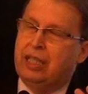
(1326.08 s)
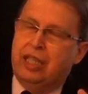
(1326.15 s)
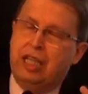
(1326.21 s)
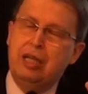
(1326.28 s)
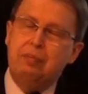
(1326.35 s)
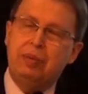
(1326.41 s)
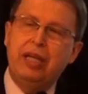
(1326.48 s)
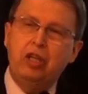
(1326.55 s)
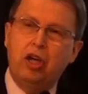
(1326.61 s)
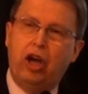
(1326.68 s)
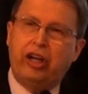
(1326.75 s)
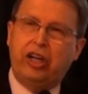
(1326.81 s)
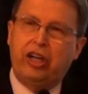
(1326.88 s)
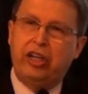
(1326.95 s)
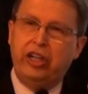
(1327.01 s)
keeping
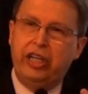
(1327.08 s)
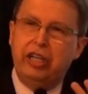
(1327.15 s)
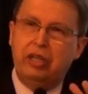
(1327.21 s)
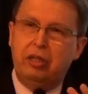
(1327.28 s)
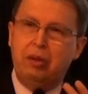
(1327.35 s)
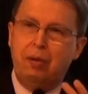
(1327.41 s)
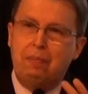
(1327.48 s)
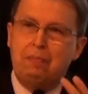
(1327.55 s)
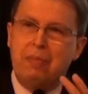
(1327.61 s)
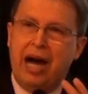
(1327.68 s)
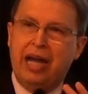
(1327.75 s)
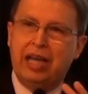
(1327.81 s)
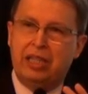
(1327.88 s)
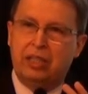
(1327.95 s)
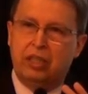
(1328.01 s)
a clear
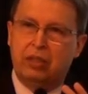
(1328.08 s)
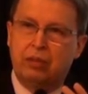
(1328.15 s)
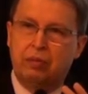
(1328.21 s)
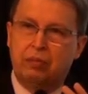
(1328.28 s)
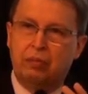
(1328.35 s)
mind